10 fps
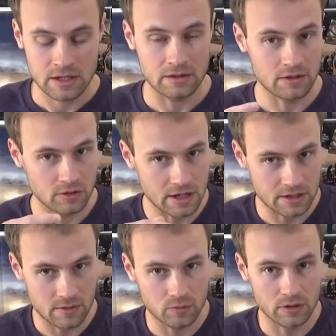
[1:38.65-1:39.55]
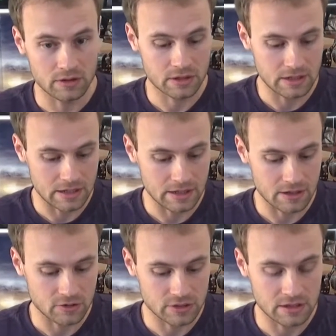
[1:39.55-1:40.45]
and then you'd end up with kinetic
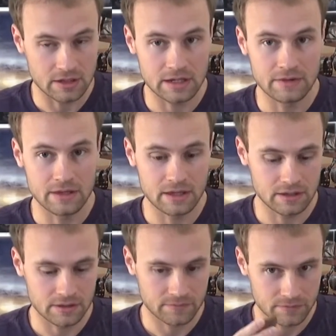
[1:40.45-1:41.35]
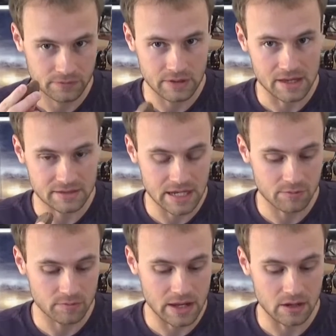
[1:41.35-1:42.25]
energy, and then that same
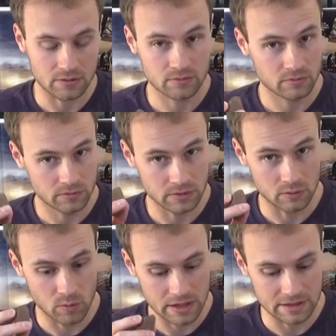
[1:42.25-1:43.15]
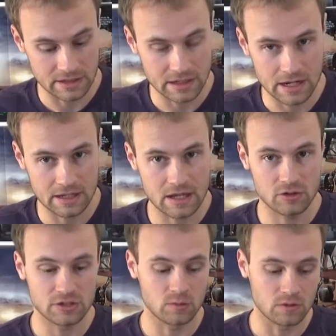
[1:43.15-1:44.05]
amount that went into kinetic
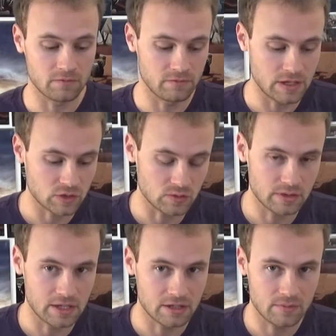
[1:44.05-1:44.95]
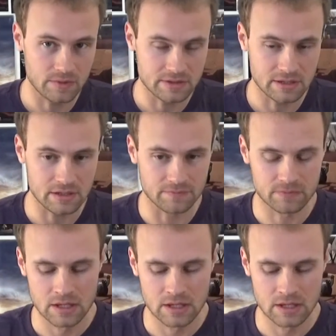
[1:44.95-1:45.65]
energy would eventually end up as heat.